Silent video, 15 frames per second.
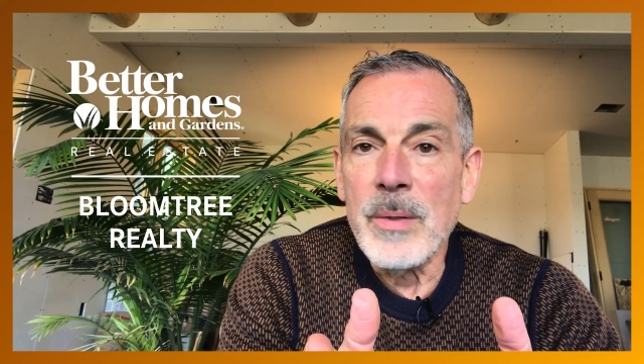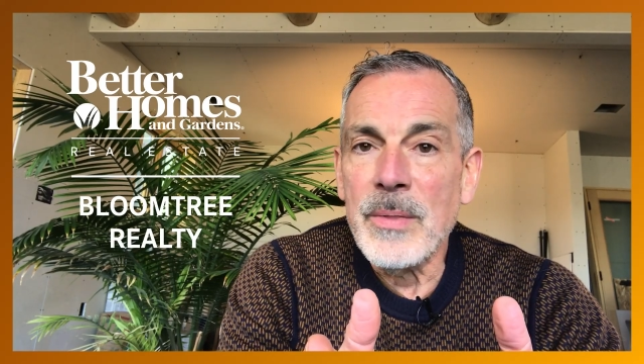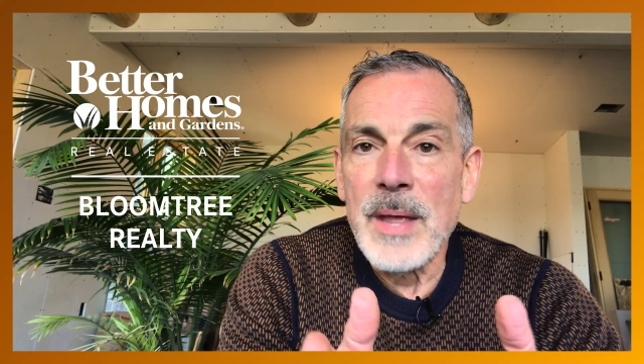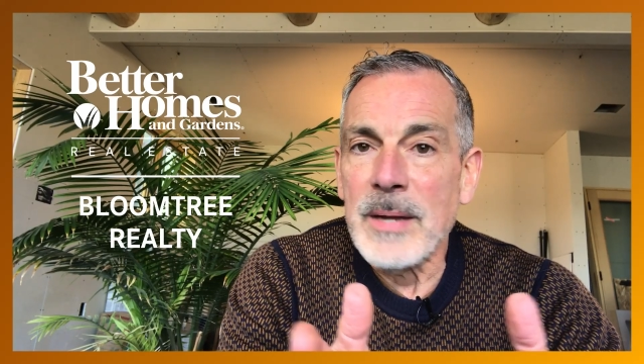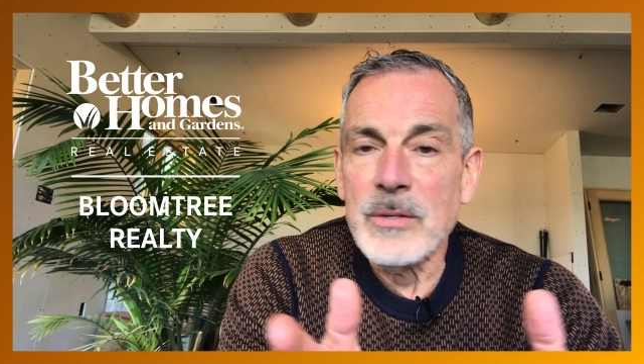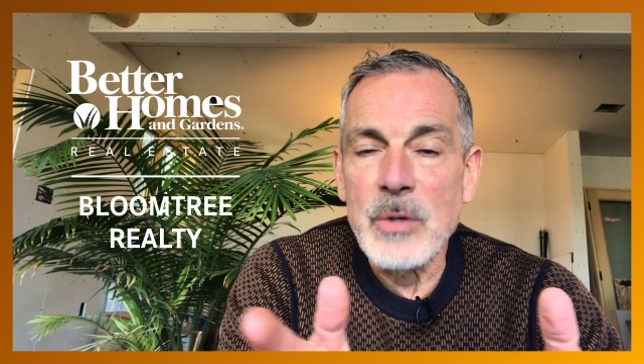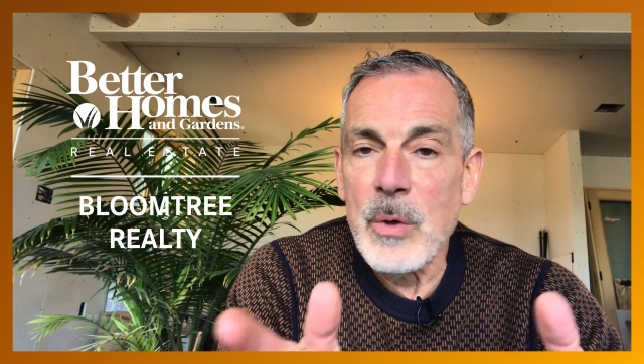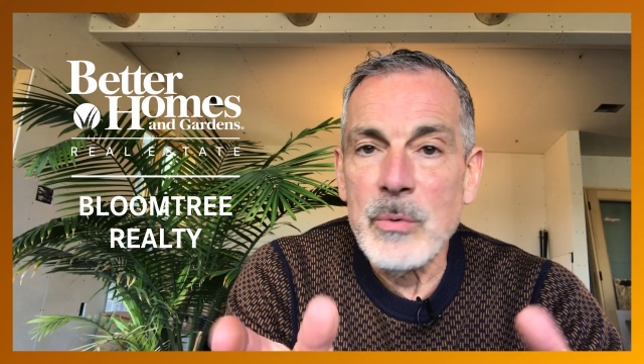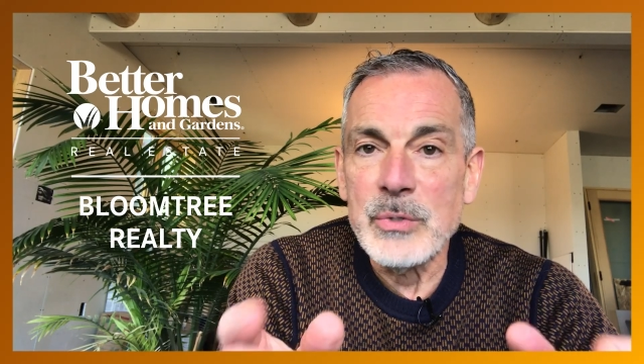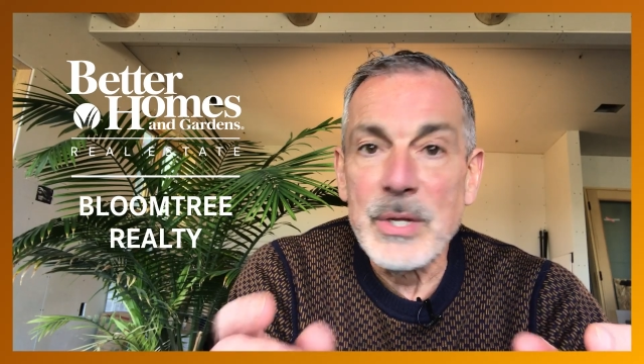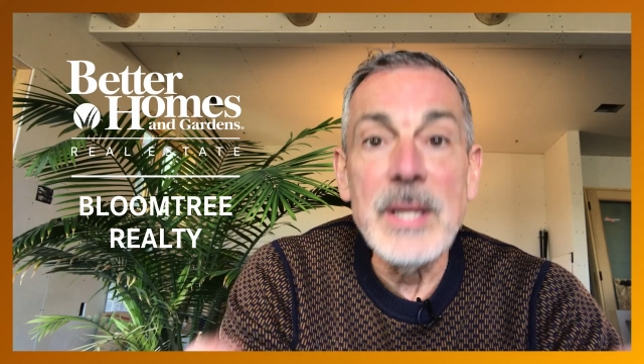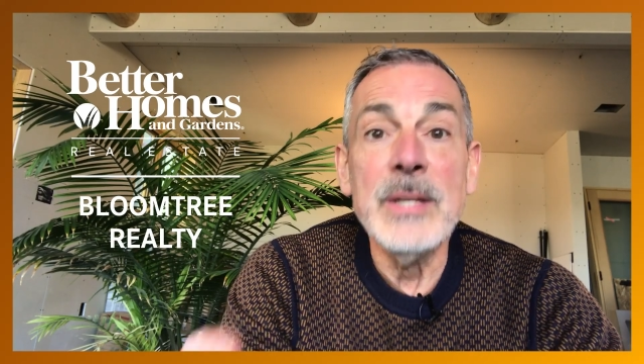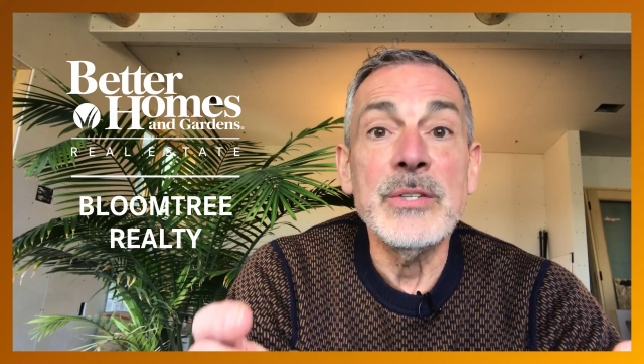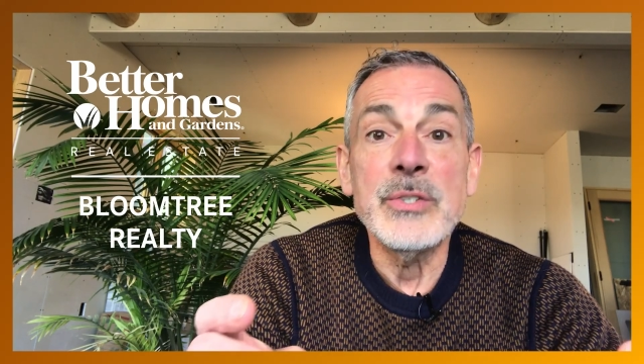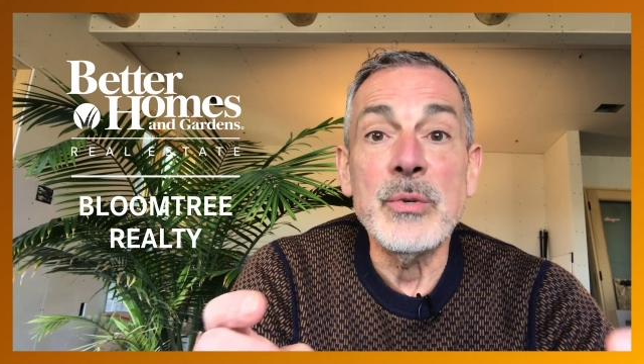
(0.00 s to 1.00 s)
that goes
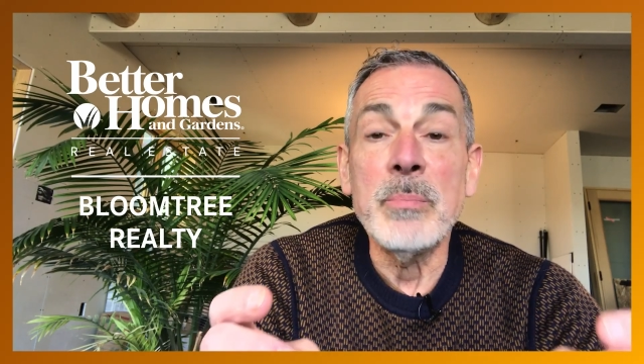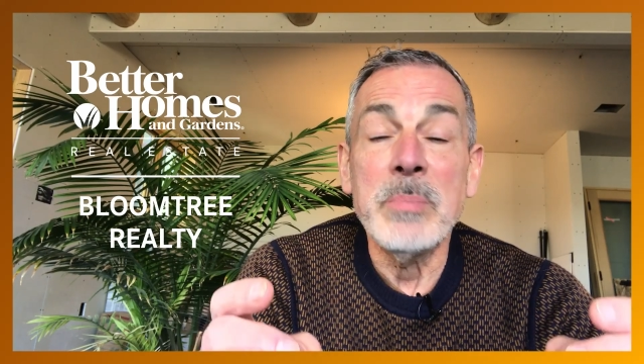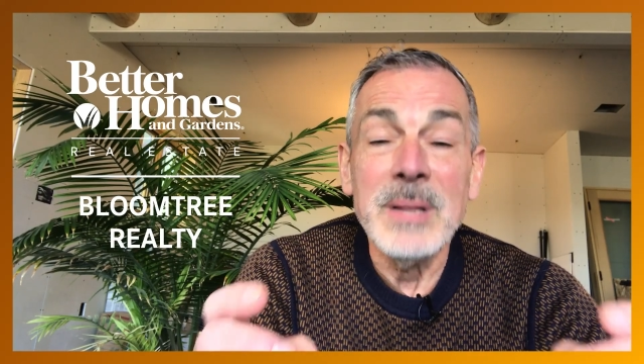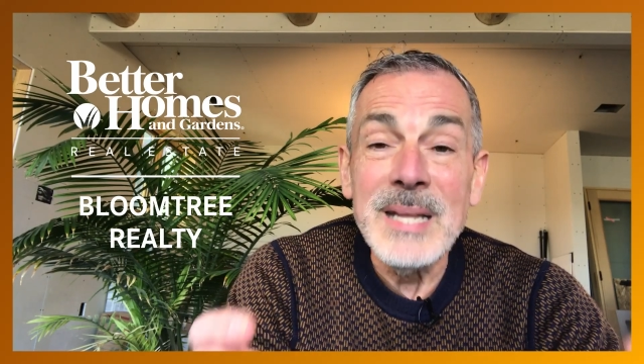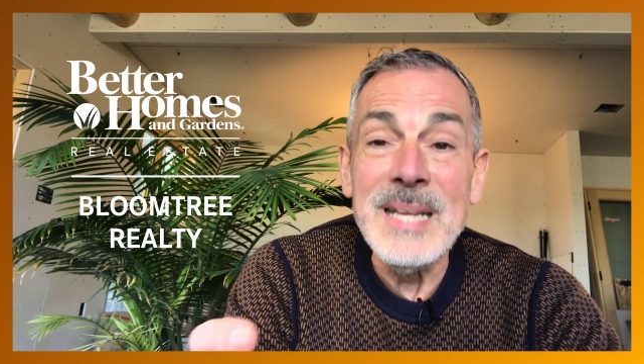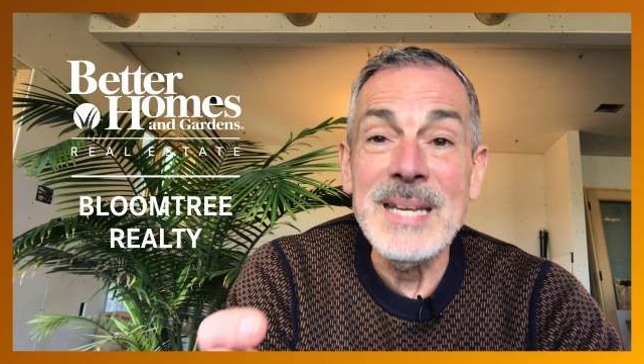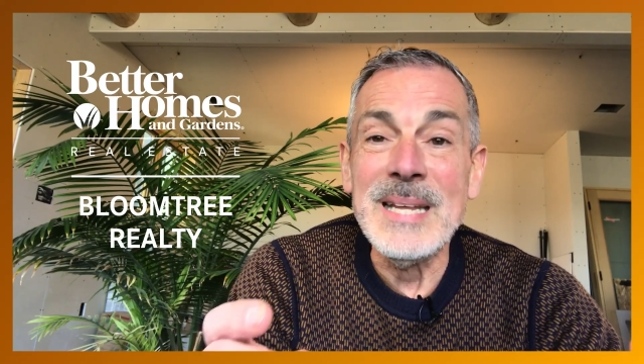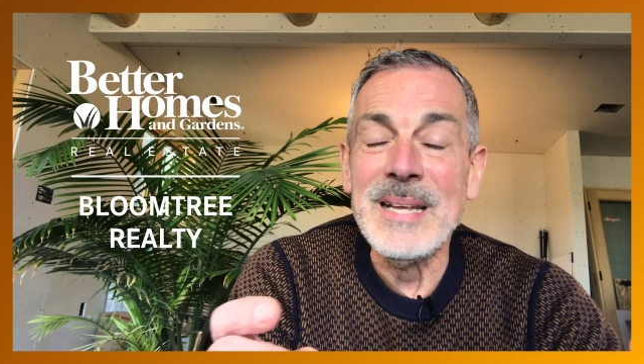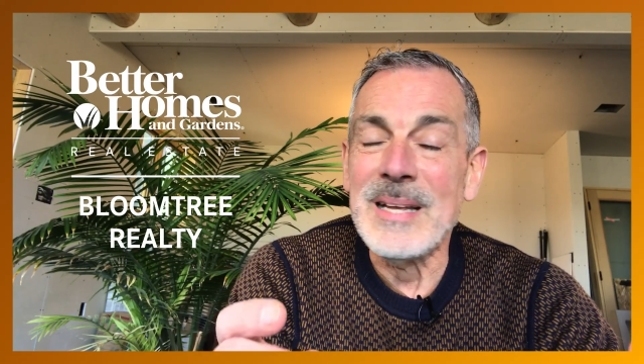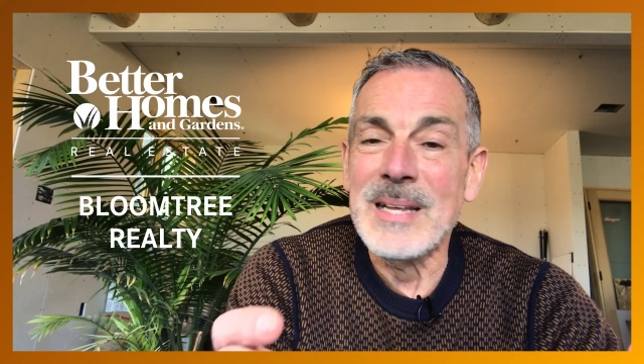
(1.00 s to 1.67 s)
into pleating a